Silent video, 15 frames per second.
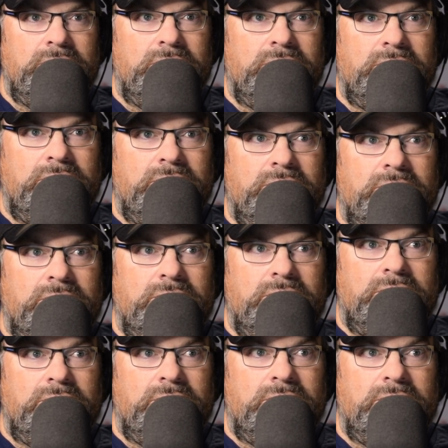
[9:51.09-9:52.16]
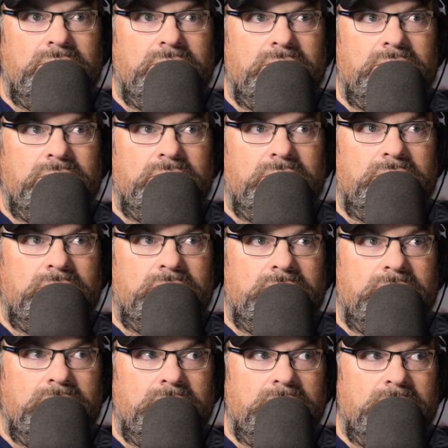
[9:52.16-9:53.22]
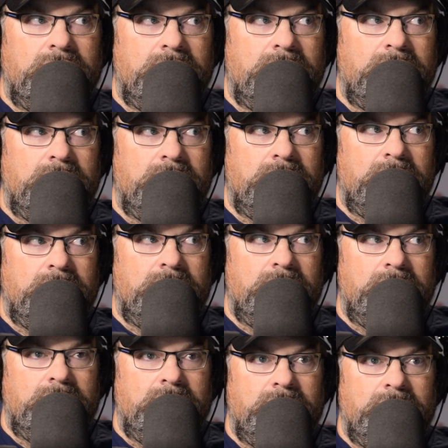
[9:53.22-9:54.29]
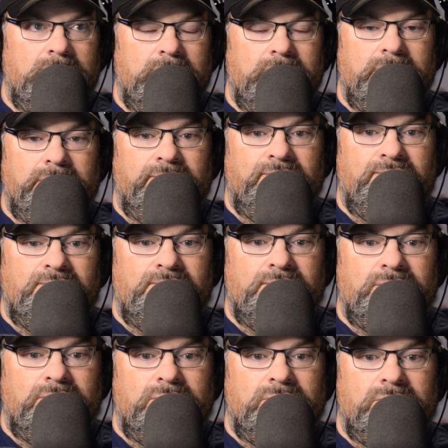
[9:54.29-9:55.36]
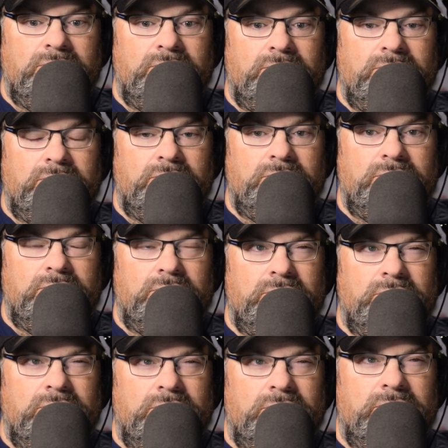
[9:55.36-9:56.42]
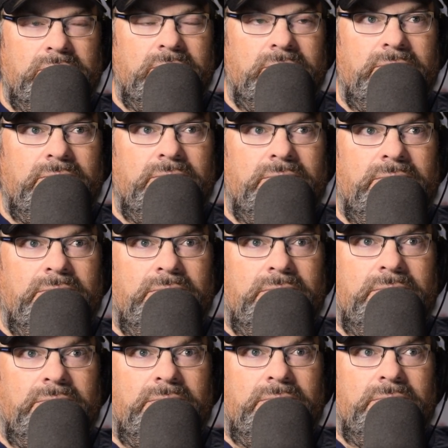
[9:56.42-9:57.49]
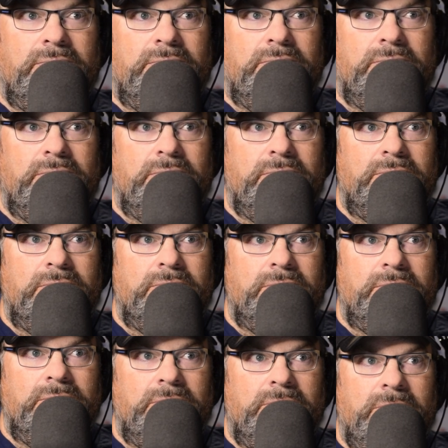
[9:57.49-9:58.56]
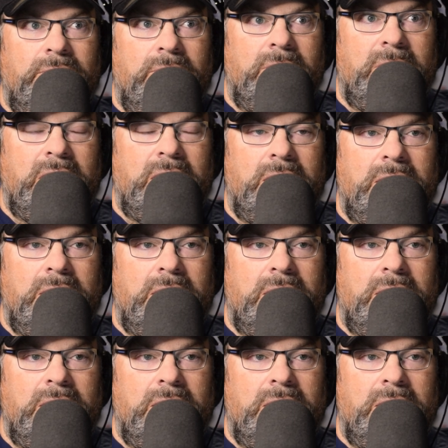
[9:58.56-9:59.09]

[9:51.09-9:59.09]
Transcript: The person shown says nothing.